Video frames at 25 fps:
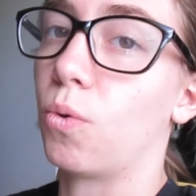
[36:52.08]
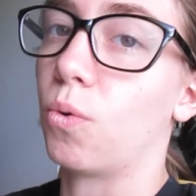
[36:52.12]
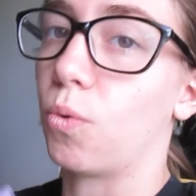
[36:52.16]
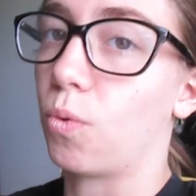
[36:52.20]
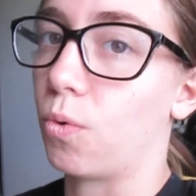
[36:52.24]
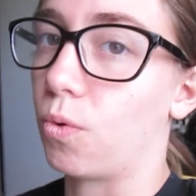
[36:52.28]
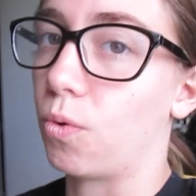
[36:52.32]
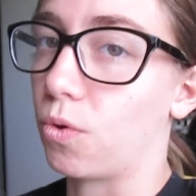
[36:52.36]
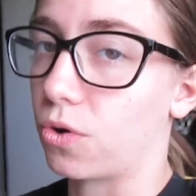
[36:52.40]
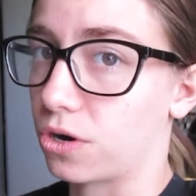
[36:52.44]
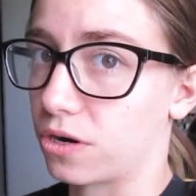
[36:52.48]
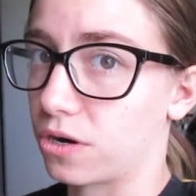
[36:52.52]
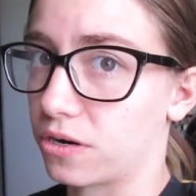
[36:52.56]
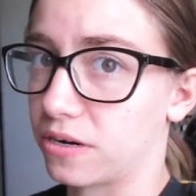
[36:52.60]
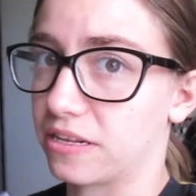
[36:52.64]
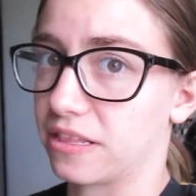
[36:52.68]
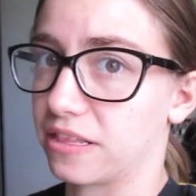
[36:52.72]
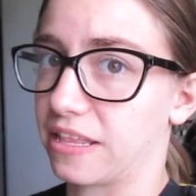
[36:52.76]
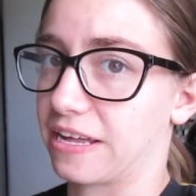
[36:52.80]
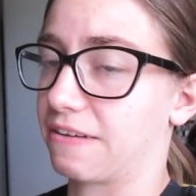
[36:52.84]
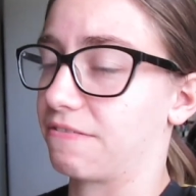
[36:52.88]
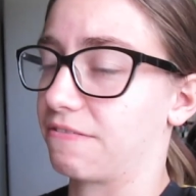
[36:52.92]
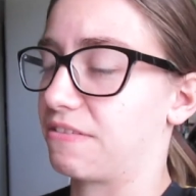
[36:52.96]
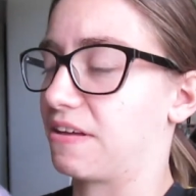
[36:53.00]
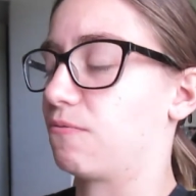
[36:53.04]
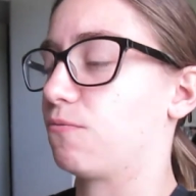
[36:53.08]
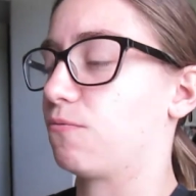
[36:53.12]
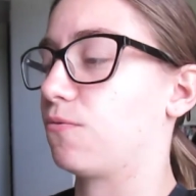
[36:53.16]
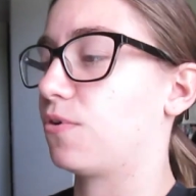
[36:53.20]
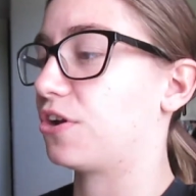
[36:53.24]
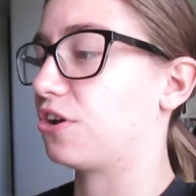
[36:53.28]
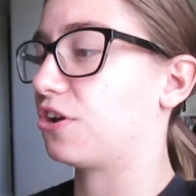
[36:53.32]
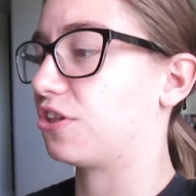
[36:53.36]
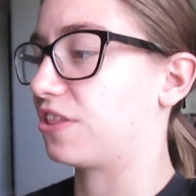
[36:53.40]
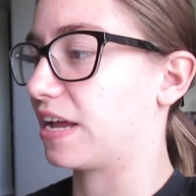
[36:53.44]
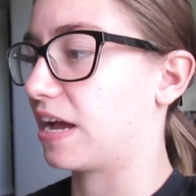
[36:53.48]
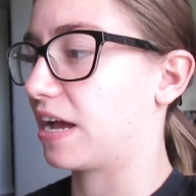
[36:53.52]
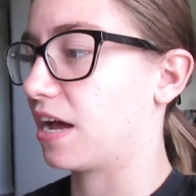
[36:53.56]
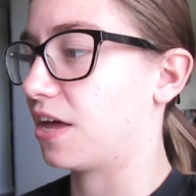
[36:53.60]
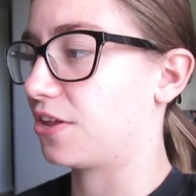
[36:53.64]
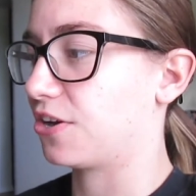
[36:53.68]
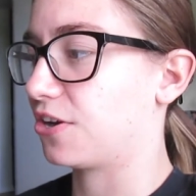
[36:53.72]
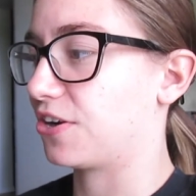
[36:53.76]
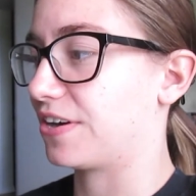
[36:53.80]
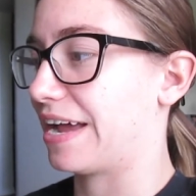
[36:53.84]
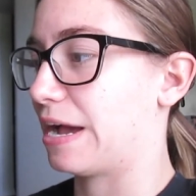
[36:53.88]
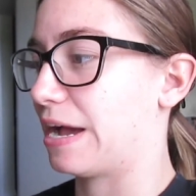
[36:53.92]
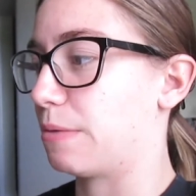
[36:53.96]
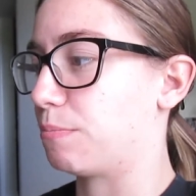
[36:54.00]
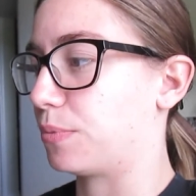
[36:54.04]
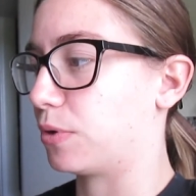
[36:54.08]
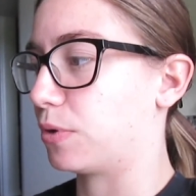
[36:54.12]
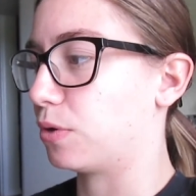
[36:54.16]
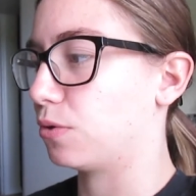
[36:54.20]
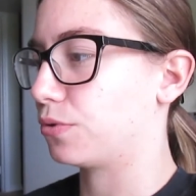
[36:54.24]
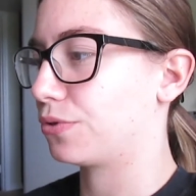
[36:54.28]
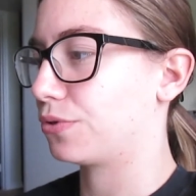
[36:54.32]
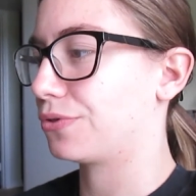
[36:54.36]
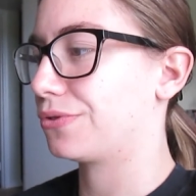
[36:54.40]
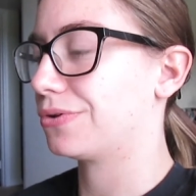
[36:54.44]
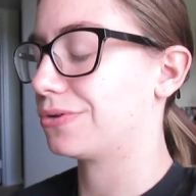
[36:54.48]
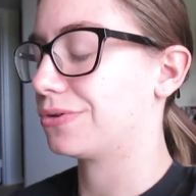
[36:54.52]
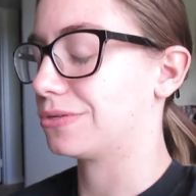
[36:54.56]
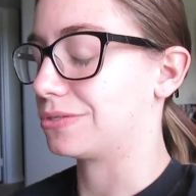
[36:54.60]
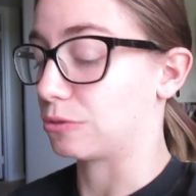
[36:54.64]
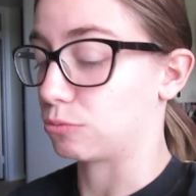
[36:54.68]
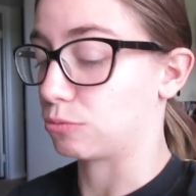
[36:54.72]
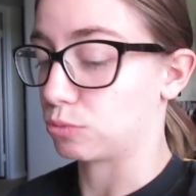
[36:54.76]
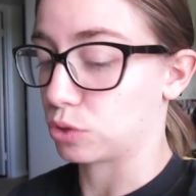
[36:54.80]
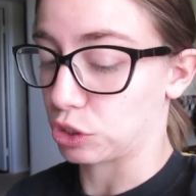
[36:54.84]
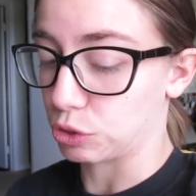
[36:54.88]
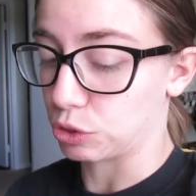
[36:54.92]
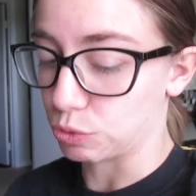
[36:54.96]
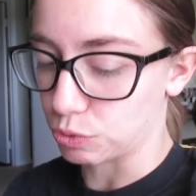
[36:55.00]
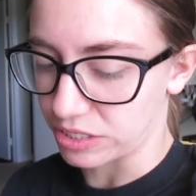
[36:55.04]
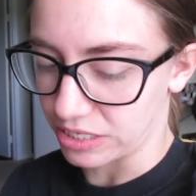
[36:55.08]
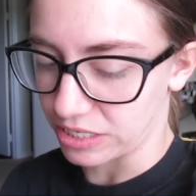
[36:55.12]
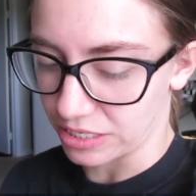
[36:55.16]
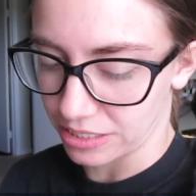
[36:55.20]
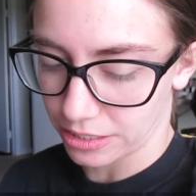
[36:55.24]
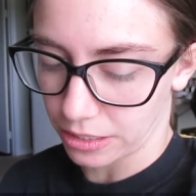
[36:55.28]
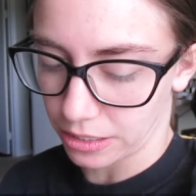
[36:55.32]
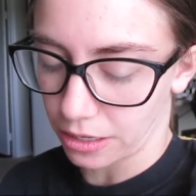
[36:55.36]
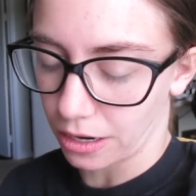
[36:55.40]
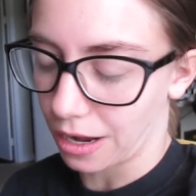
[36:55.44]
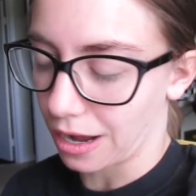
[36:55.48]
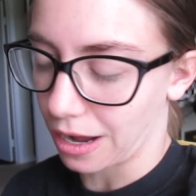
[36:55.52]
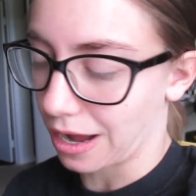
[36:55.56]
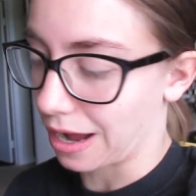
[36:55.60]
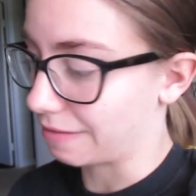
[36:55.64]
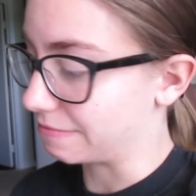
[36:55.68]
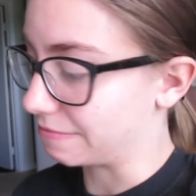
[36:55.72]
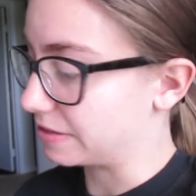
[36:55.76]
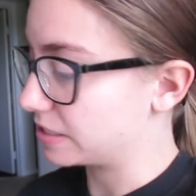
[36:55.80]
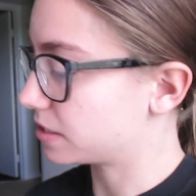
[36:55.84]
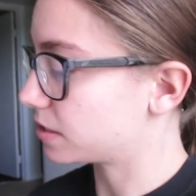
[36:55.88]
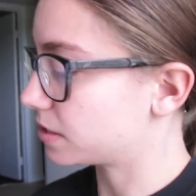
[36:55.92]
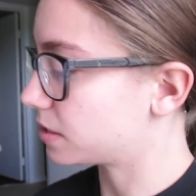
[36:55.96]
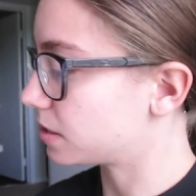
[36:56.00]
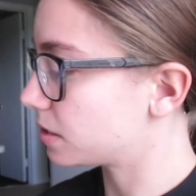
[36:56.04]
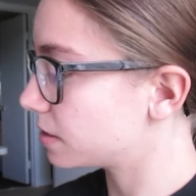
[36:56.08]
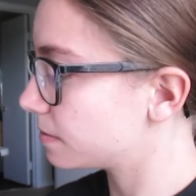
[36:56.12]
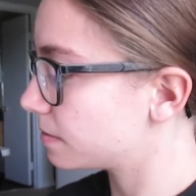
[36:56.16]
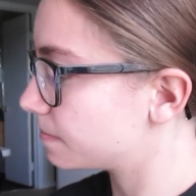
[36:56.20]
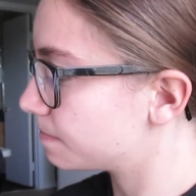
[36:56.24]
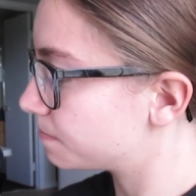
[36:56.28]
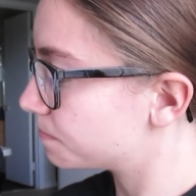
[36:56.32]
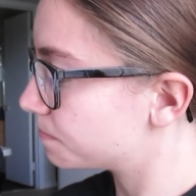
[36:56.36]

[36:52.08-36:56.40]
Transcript: or like if they have one or the other, not both, don't use it, obviously.